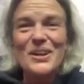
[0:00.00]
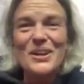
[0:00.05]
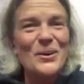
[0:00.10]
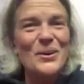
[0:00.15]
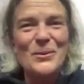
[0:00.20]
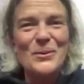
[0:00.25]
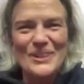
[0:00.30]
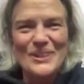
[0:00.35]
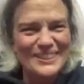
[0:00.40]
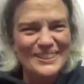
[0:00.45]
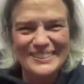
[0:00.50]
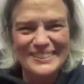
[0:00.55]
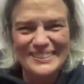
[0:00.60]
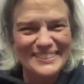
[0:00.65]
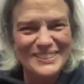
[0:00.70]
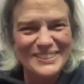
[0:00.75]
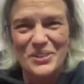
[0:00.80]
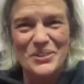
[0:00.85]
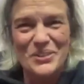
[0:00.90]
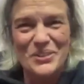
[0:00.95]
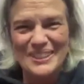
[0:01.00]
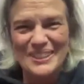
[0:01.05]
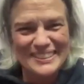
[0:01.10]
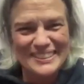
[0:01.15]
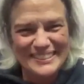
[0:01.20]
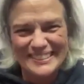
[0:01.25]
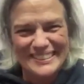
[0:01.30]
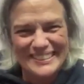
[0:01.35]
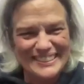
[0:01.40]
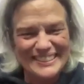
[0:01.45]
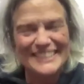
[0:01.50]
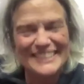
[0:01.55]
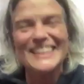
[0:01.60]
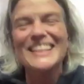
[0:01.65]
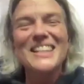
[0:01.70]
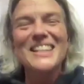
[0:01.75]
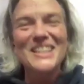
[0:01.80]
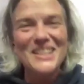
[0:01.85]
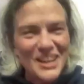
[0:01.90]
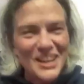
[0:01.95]
No, don't.
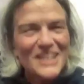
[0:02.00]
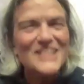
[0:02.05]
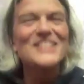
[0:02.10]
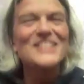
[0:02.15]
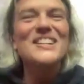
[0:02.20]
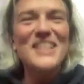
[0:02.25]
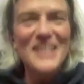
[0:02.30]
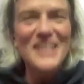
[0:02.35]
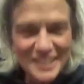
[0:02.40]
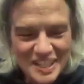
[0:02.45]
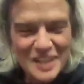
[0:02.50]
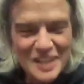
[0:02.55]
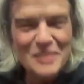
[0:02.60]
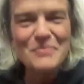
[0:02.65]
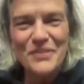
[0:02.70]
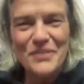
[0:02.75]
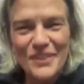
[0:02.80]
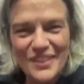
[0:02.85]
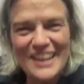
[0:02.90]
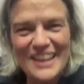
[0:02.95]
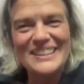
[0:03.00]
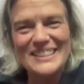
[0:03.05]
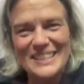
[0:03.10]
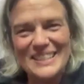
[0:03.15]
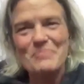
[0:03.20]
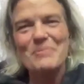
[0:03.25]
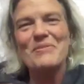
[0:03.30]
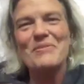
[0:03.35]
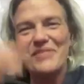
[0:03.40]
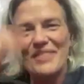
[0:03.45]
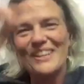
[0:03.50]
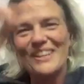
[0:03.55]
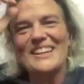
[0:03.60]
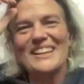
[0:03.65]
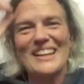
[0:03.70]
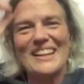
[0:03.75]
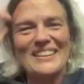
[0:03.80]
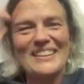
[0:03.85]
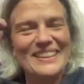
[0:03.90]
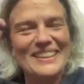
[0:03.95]
You need a team for that type of
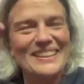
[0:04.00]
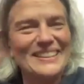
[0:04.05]
thing, I